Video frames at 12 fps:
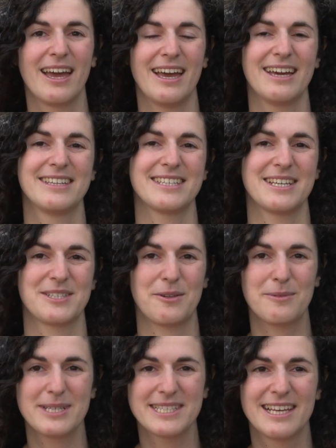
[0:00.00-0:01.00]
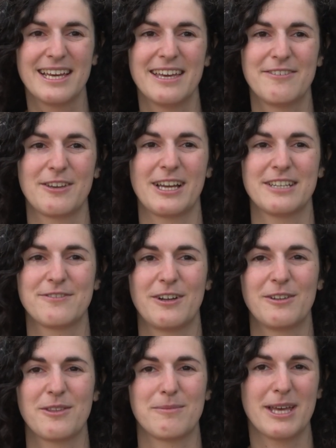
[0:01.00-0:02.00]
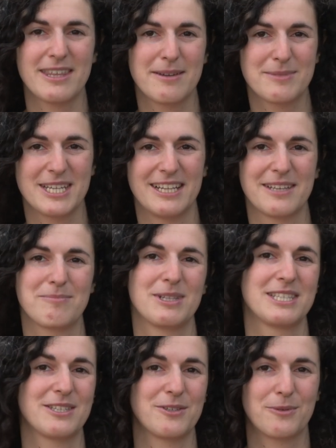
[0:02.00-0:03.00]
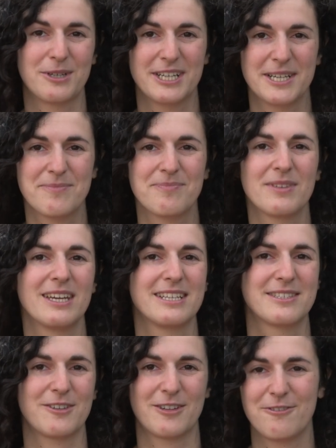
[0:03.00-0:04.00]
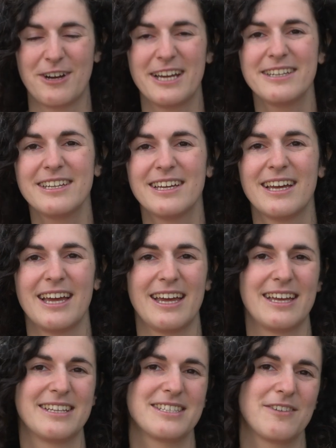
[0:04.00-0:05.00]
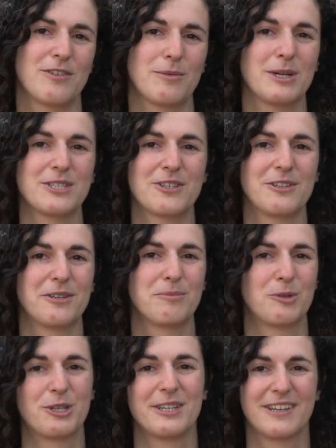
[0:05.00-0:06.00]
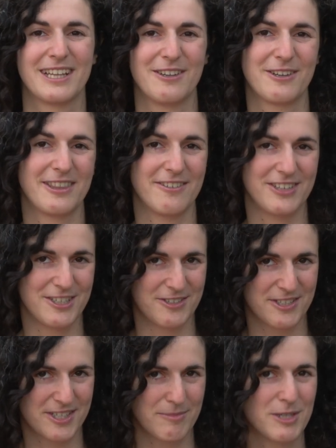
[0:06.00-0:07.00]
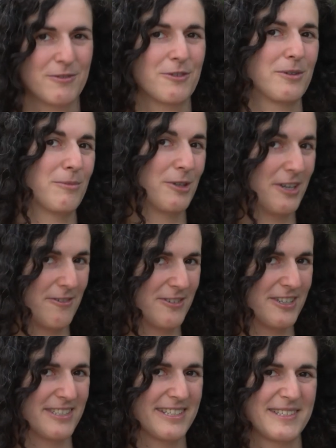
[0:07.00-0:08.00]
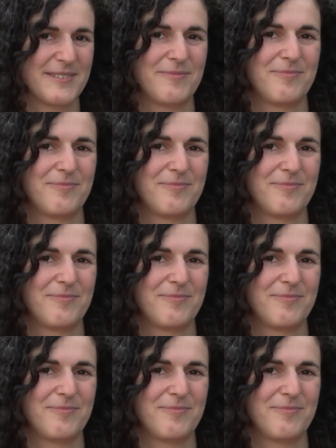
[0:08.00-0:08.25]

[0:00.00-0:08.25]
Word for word: And as always, if you can't follow the math I'm telling, please don't worry, it's totally fine. And if you want to learn more, you can look in the video description for more references.